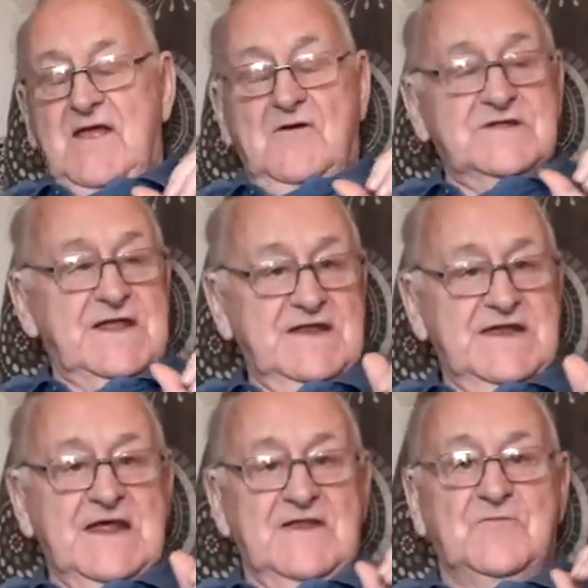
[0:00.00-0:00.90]
I was
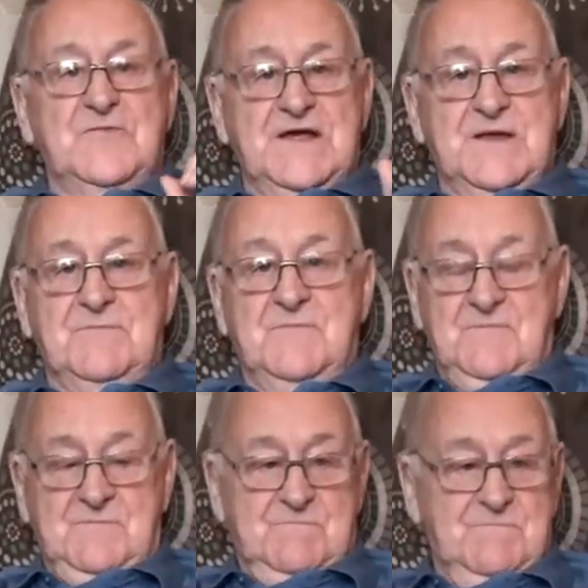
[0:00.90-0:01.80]
telling Alan, we had a
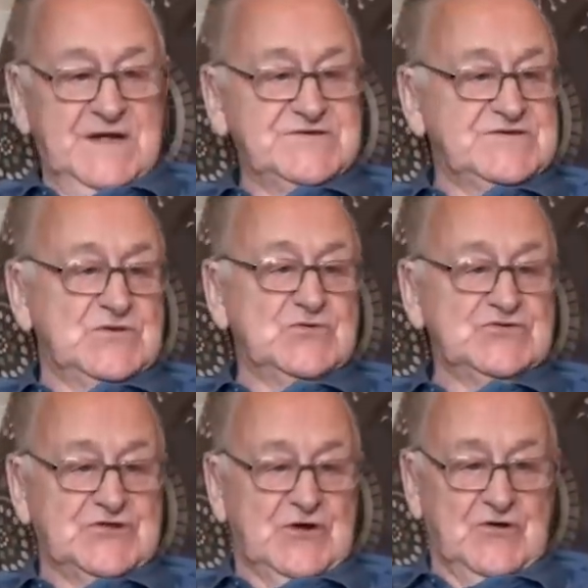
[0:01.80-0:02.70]
bad
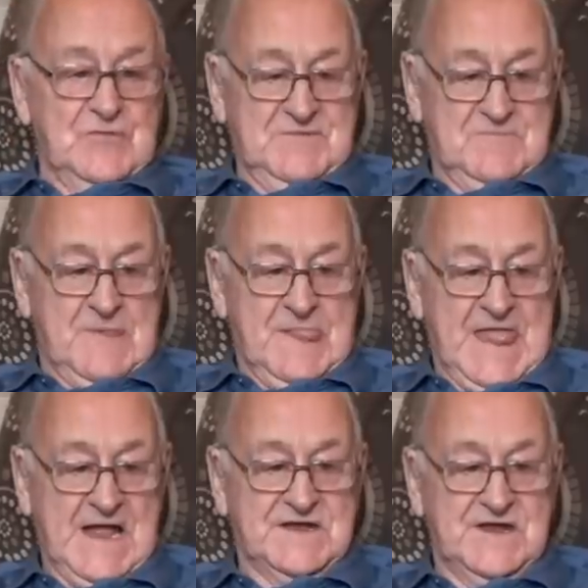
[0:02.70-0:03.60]
snowstorm
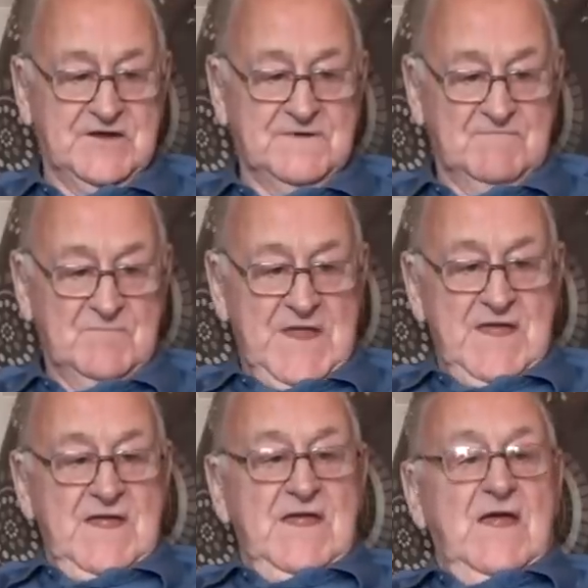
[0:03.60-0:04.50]
that year.
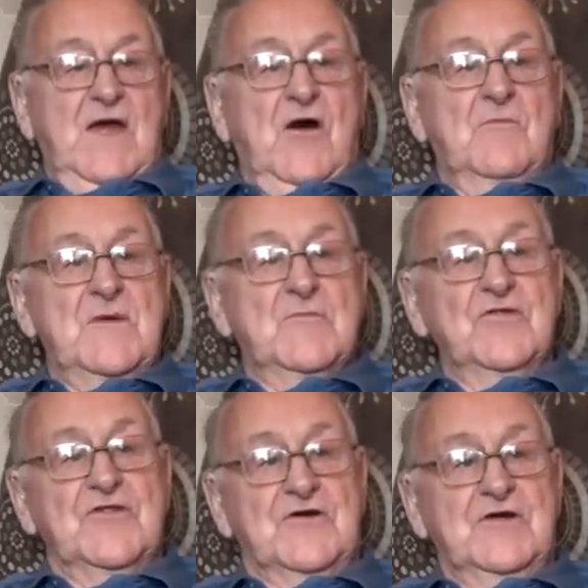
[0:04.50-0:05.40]
And my
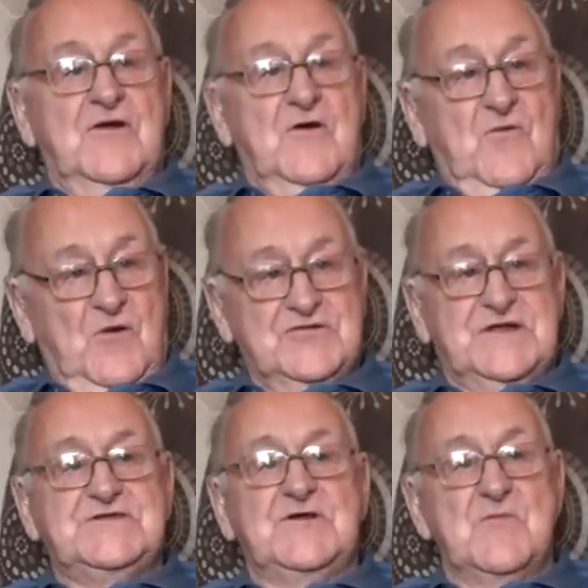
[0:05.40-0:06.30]
mother
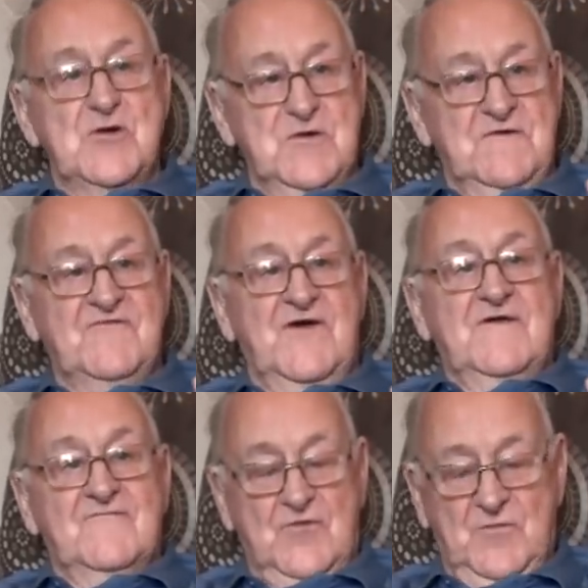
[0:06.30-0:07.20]
wanted to move
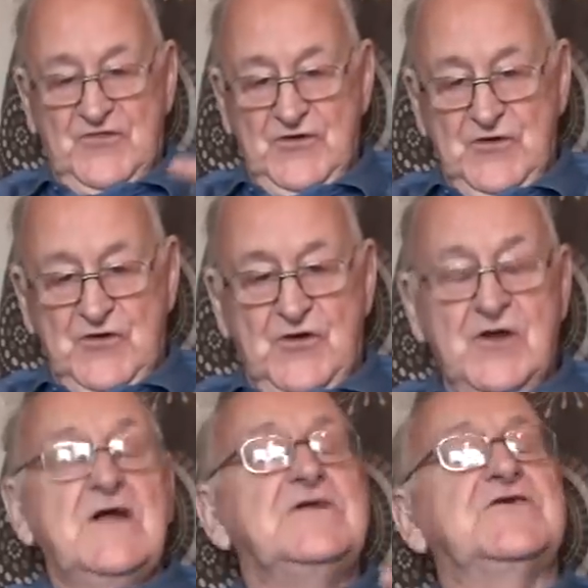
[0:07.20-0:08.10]
from there
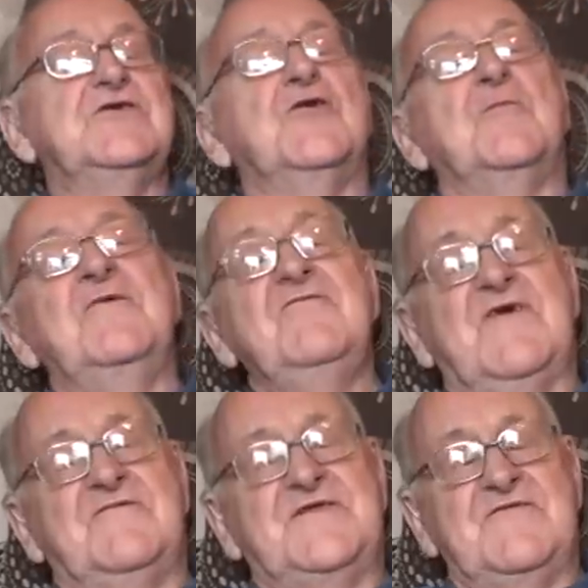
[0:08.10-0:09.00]
to number
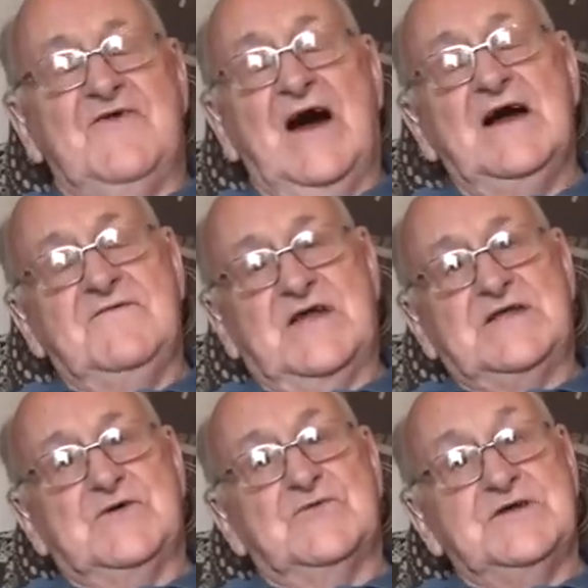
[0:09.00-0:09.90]
55
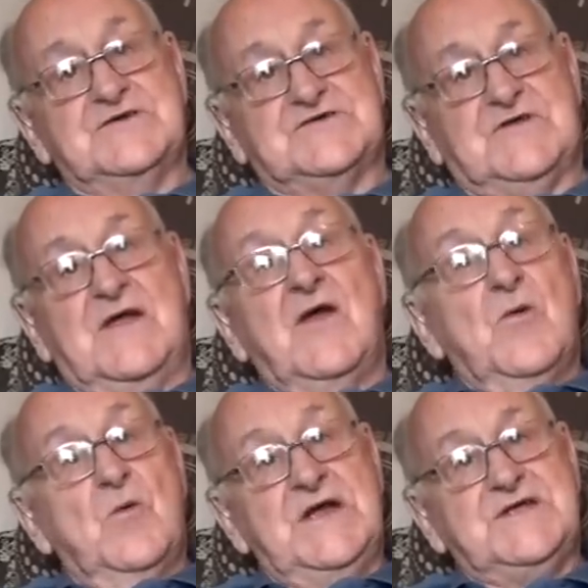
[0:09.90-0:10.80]
Victoria Street,
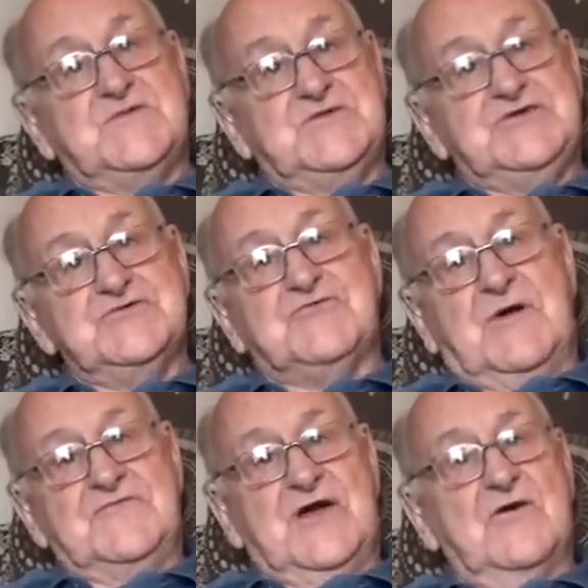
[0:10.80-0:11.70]
which was just
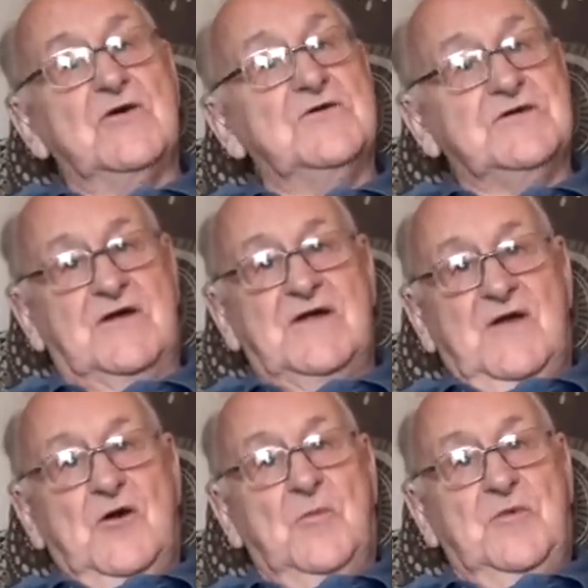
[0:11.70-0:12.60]
round the corner,
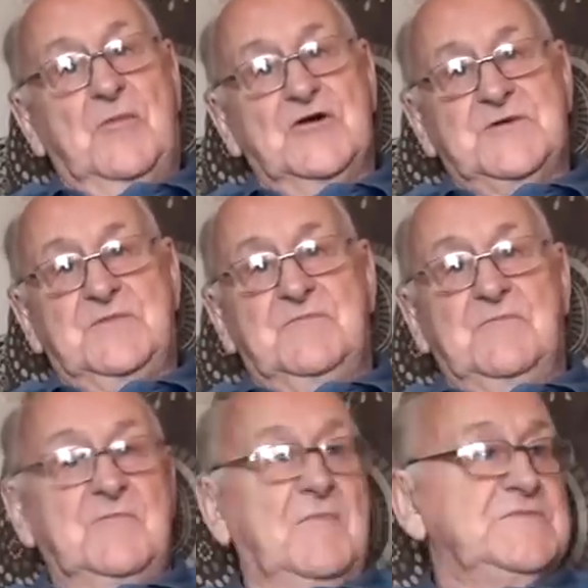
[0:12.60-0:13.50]
up at
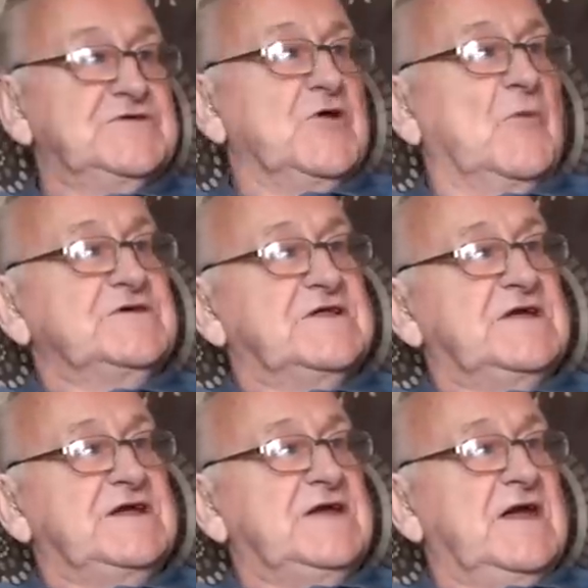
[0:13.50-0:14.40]
bottom stop at
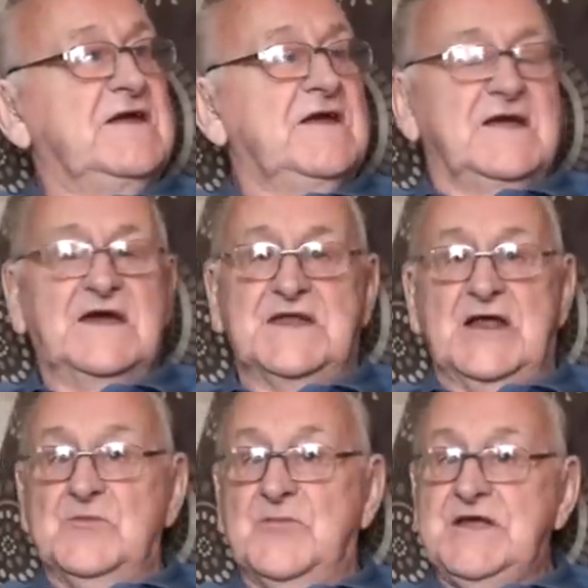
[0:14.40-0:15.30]
the
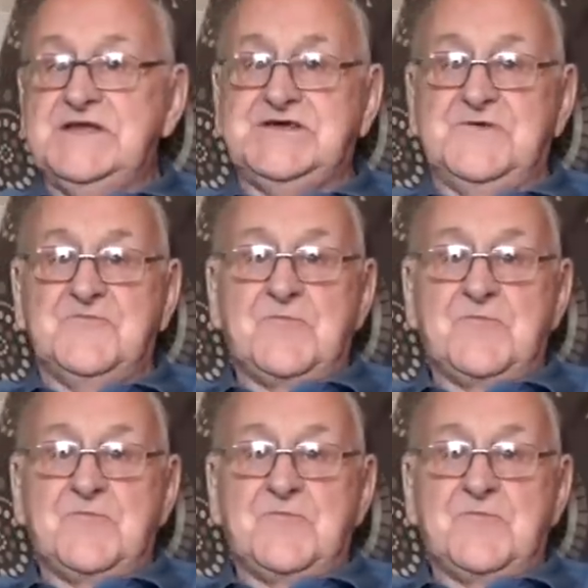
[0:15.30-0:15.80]
Canal Bridge.